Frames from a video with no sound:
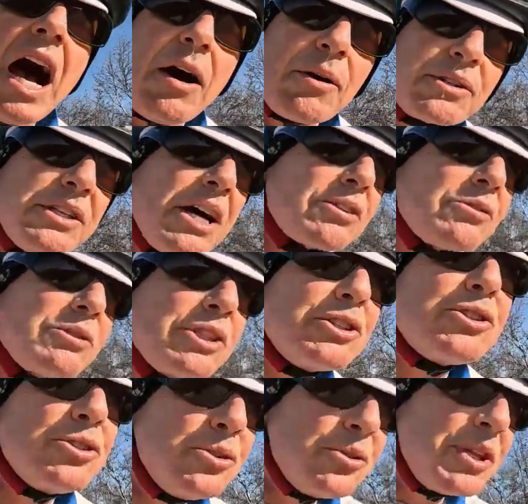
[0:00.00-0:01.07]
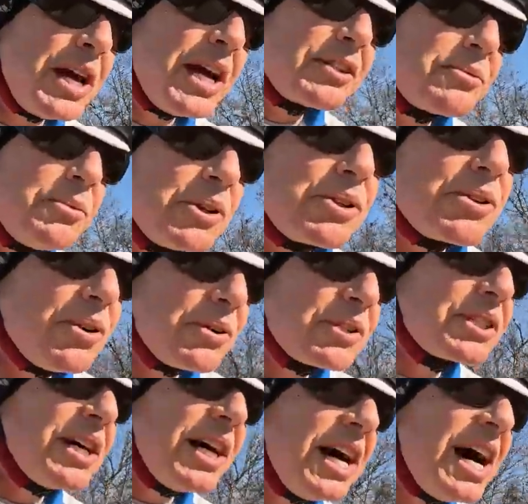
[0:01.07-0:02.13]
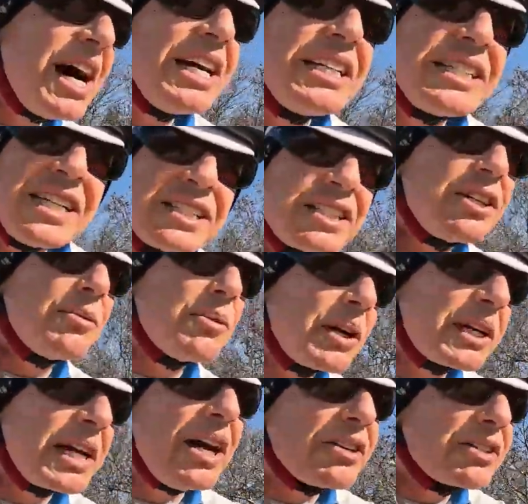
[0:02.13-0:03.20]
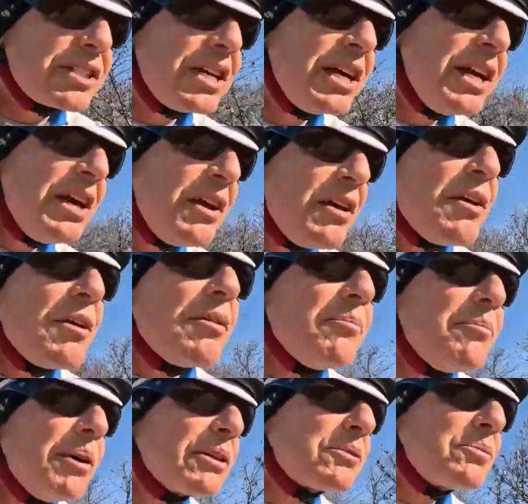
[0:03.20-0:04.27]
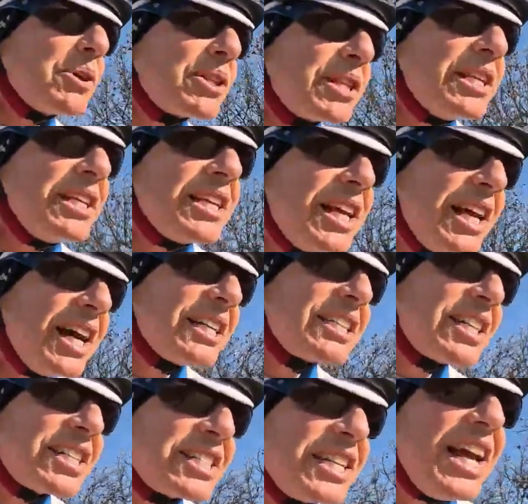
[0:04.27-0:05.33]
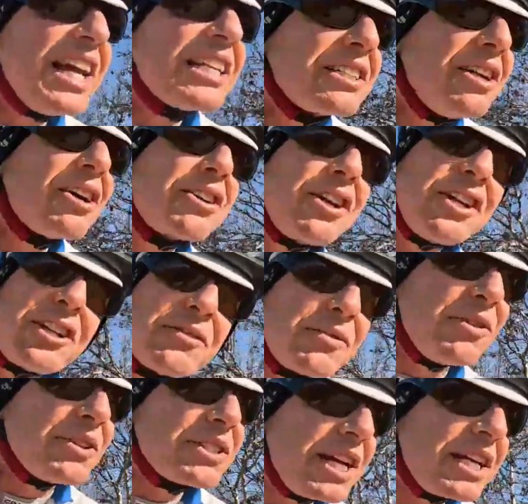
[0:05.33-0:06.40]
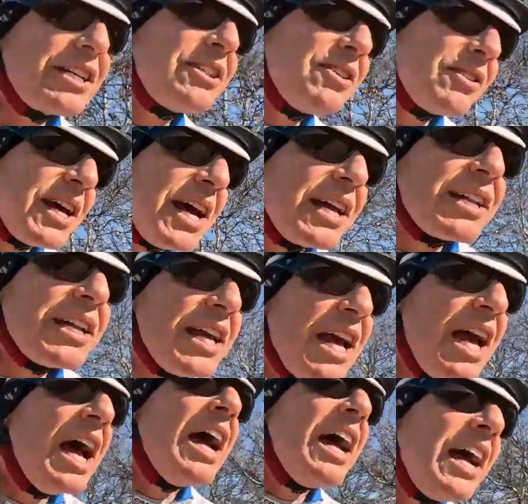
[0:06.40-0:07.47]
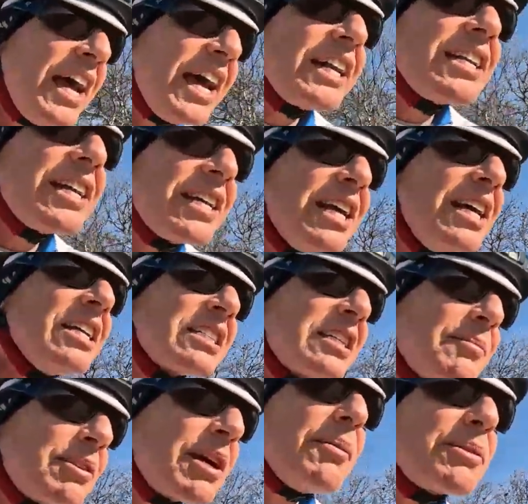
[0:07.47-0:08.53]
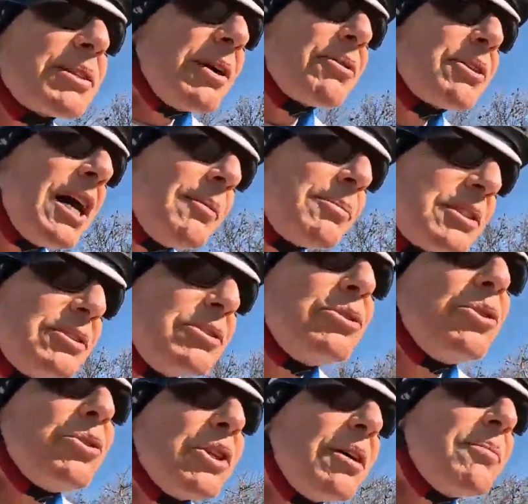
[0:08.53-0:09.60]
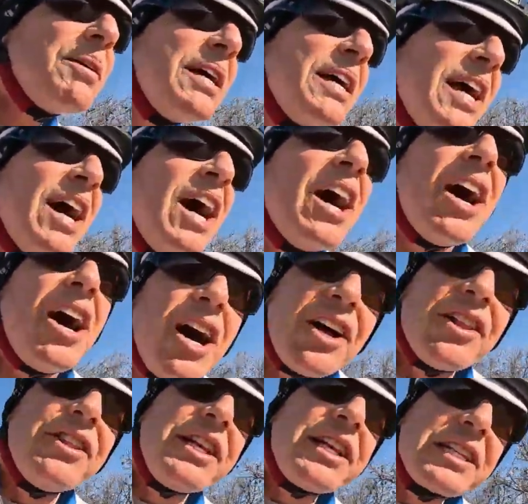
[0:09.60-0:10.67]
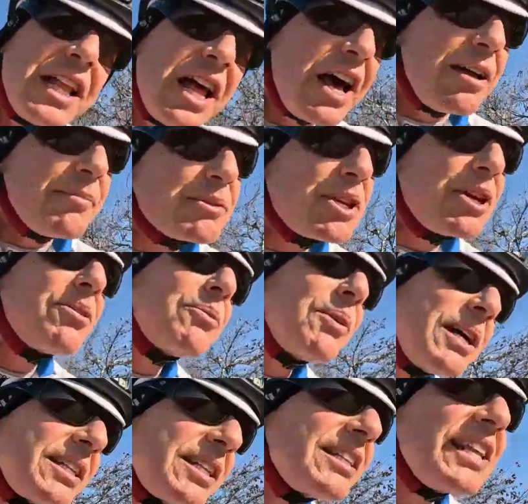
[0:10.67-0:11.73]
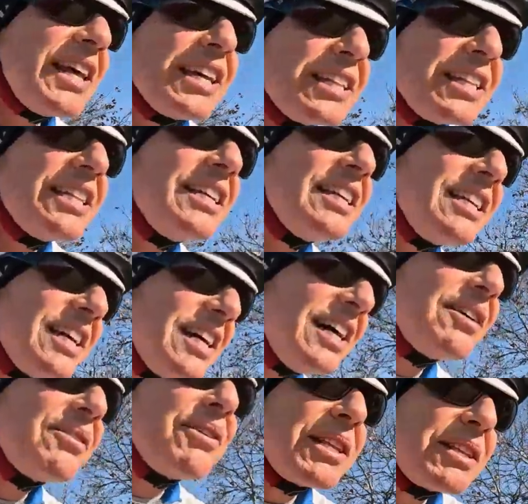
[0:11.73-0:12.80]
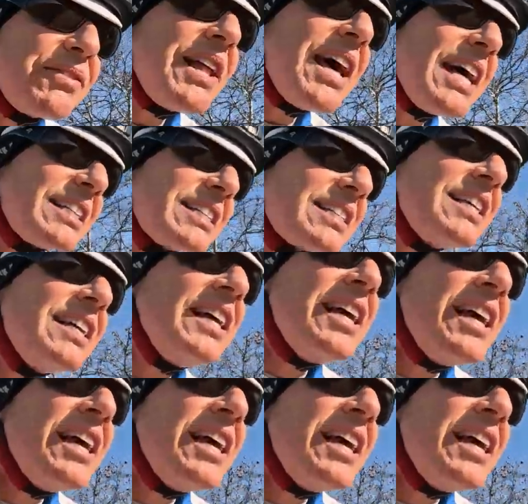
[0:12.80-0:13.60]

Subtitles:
I would not only do that with those high intensity workouts, but with the sustained longer intervals, I could do that. And sometimes I would opt to do them on the climbs rather than the flats,